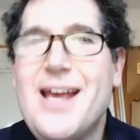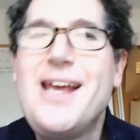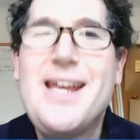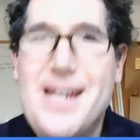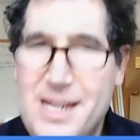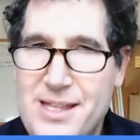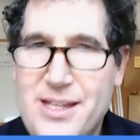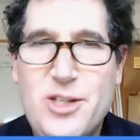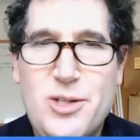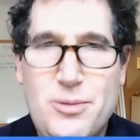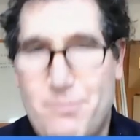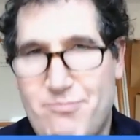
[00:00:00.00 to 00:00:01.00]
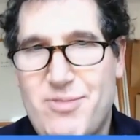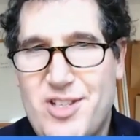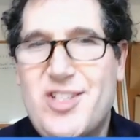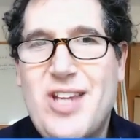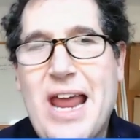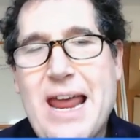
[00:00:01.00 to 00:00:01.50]
in this
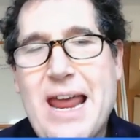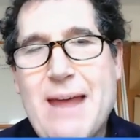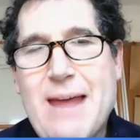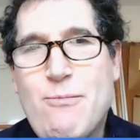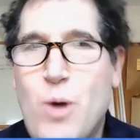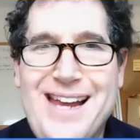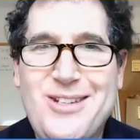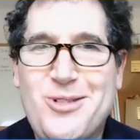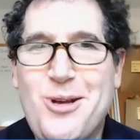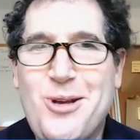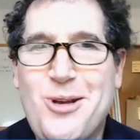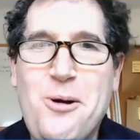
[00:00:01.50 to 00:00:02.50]
same way? So,